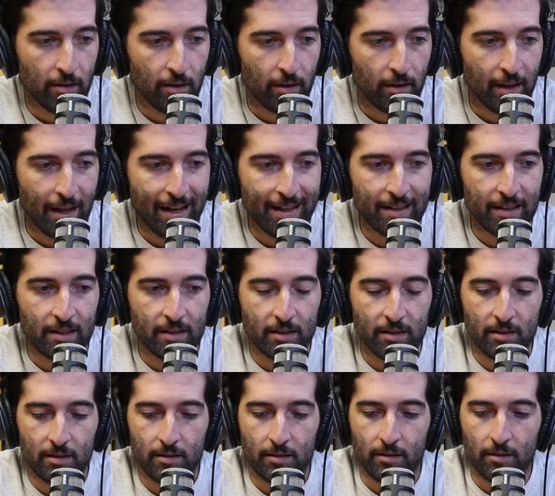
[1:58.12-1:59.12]
that
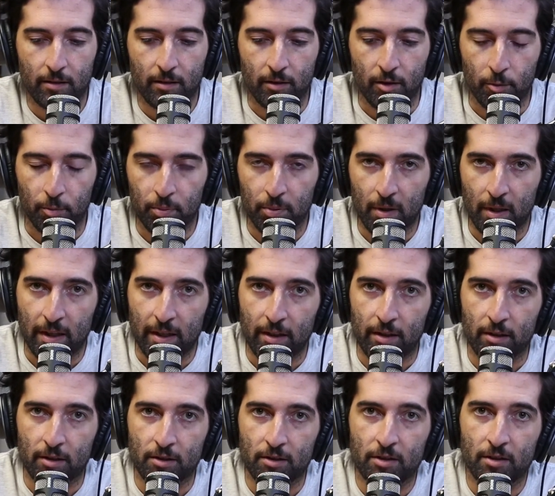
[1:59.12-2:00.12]
is the
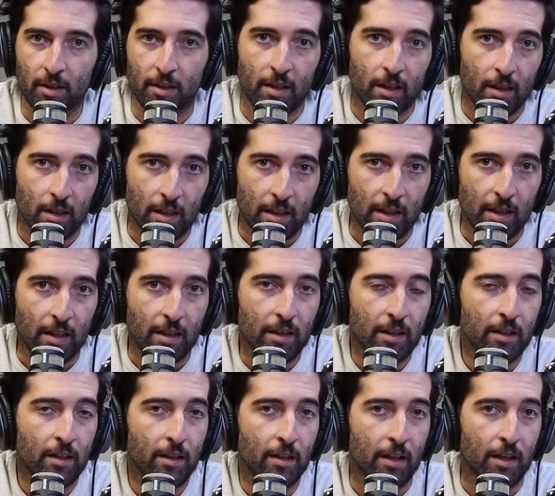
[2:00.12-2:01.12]
players and the
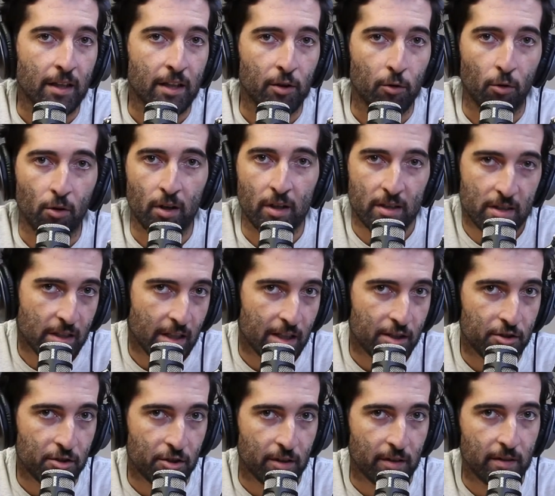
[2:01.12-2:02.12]
league and the
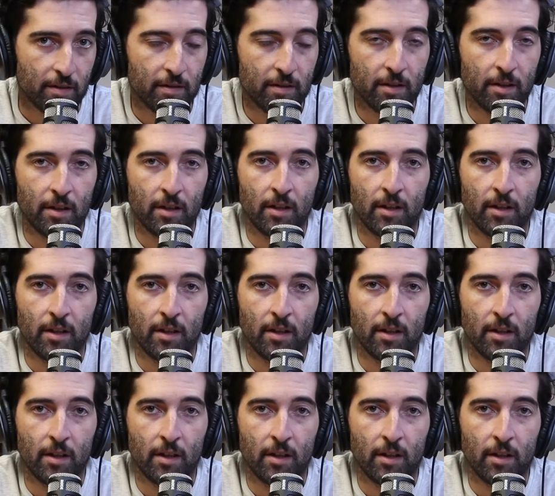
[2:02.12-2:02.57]
organizations